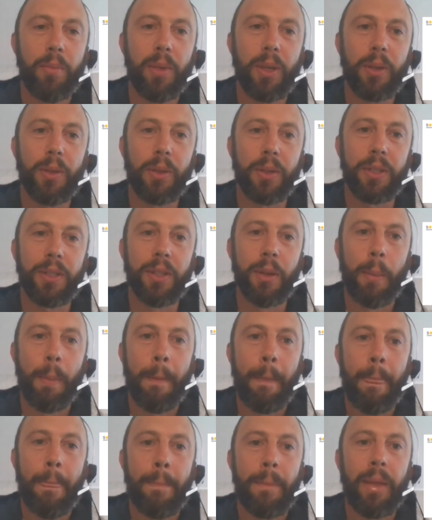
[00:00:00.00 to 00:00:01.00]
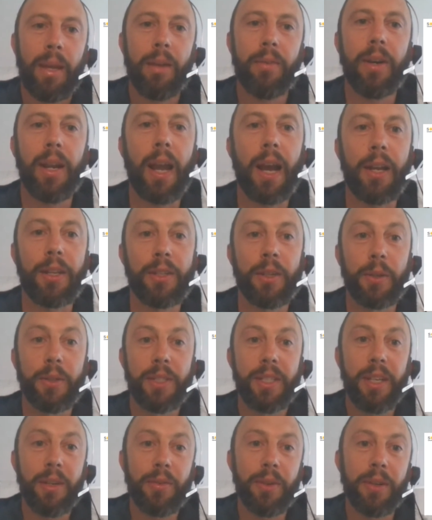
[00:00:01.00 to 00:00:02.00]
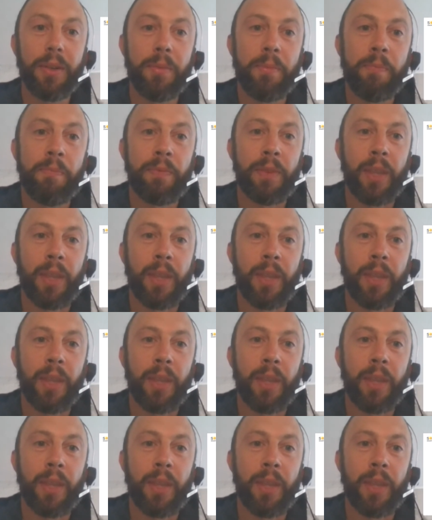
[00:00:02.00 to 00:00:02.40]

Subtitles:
because every household is different.